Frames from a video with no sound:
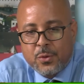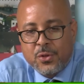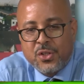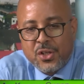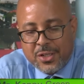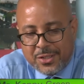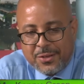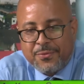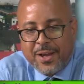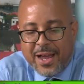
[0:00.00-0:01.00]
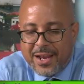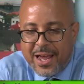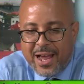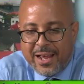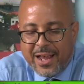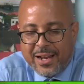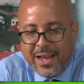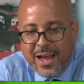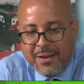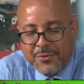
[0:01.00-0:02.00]
justify, and I
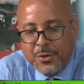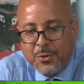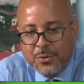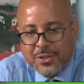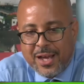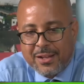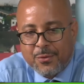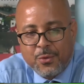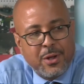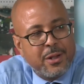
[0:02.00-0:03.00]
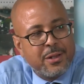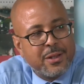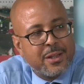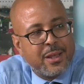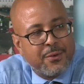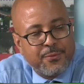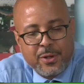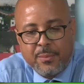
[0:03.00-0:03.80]
have to use that word carefully,